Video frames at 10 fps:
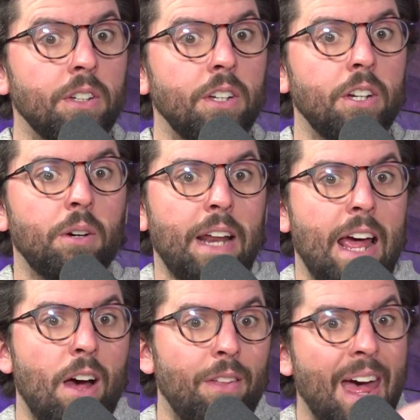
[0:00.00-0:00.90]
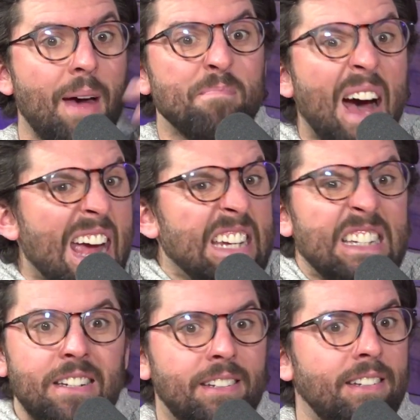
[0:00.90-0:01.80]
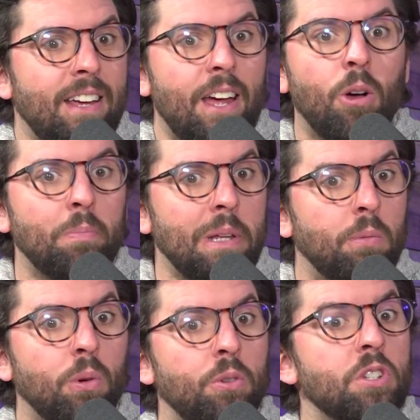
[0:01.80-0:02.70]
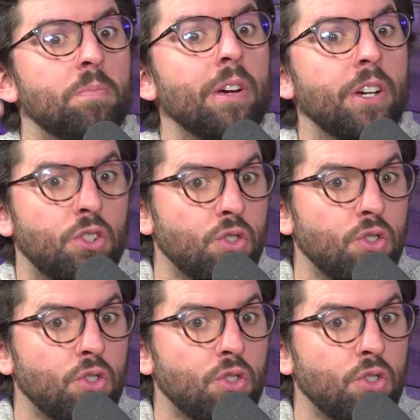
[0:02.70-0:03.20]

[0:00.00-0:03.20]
you know, and how that might help people who experience